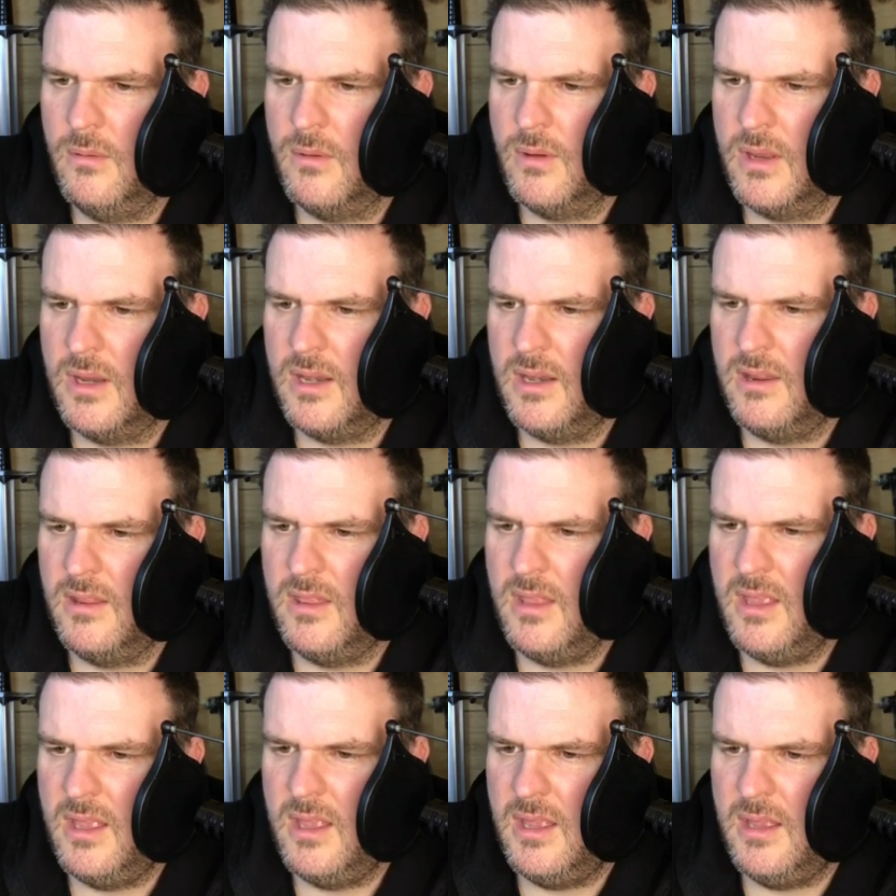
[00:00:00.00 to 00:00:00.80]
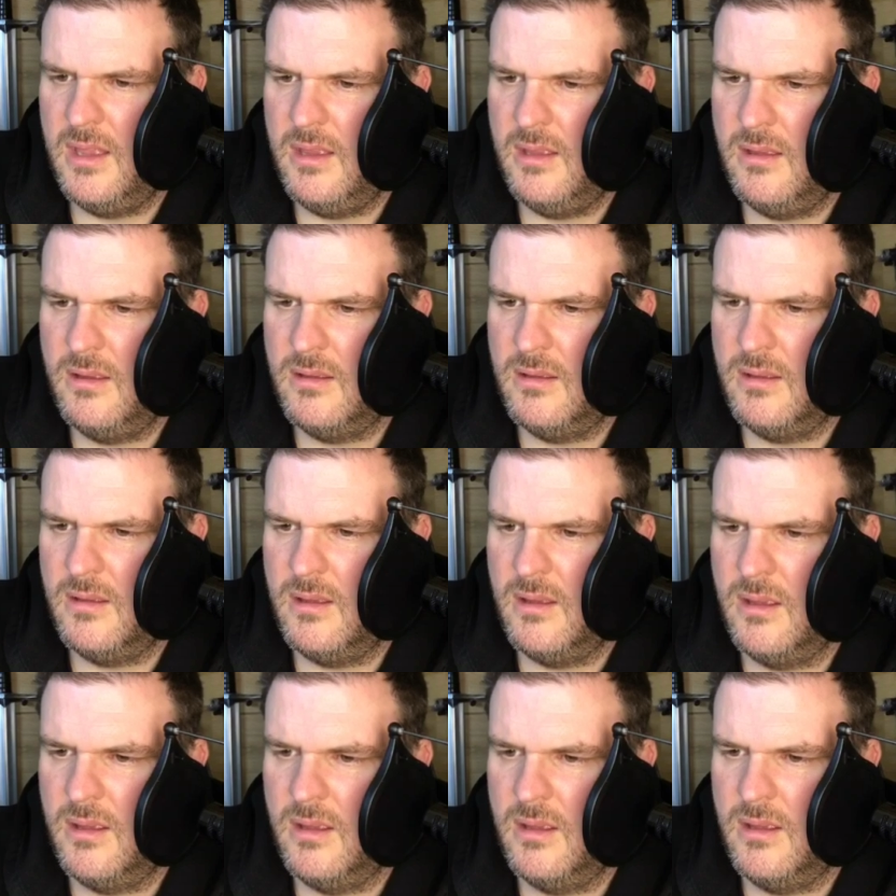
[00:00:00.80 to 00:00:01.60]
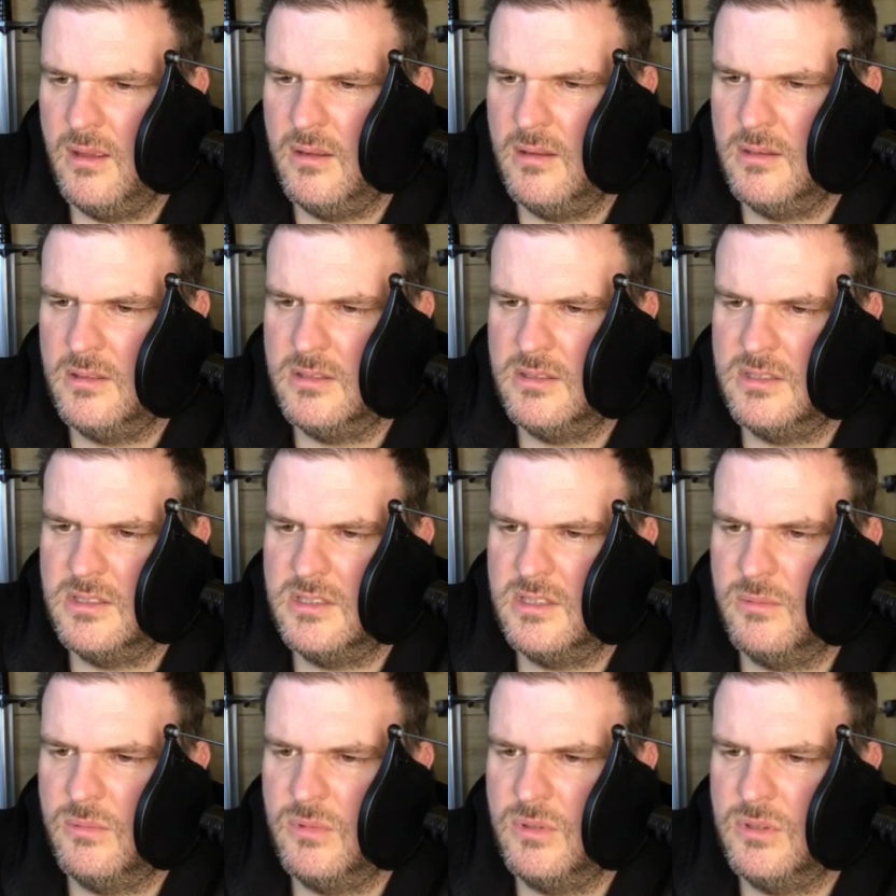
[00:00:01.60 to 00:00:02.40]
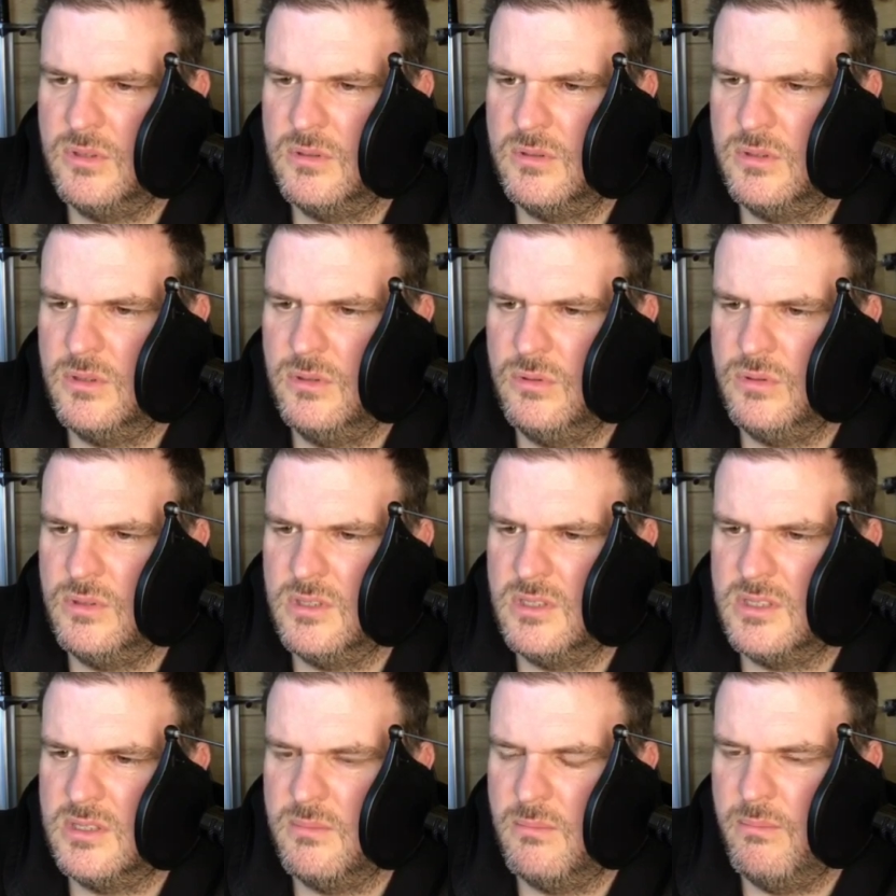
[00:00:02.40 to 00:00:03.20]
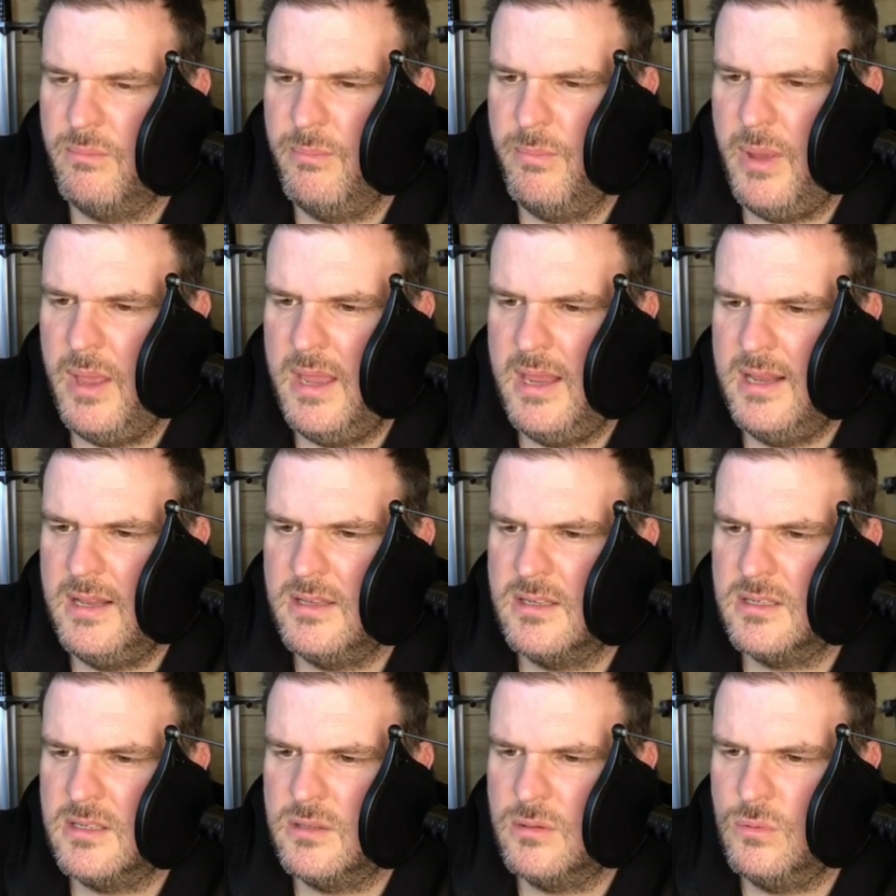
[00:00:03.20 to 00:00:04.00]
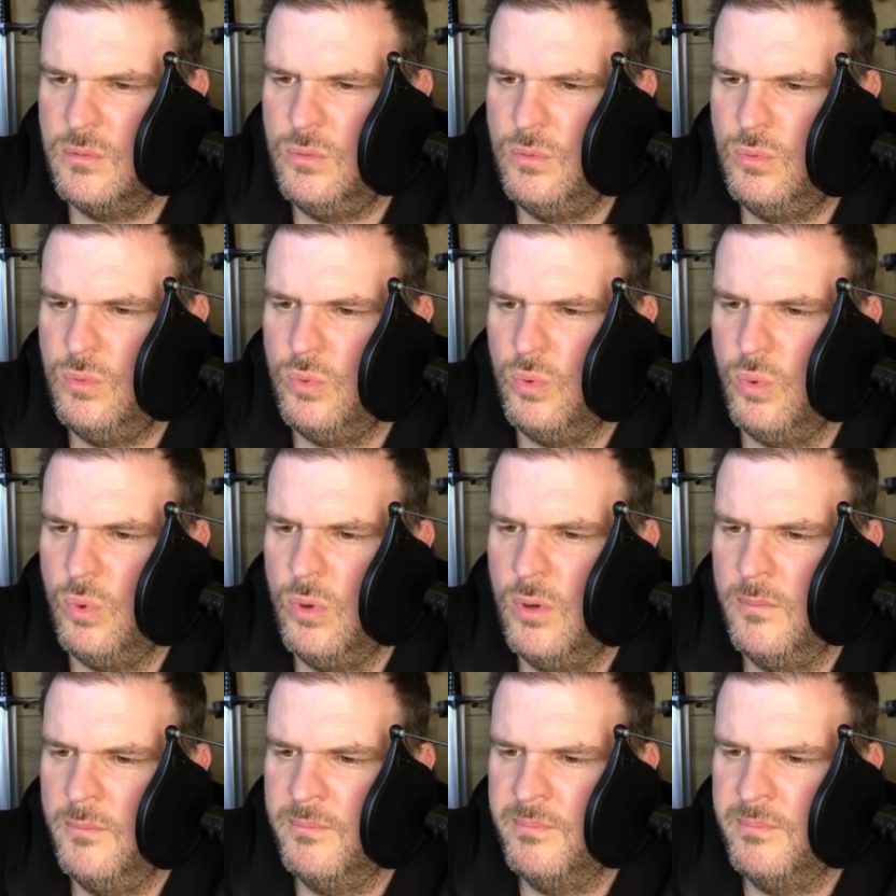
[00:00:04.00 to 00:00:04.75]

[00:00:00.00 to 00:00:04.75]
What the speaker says: But there, someone's using some paints. Ooh,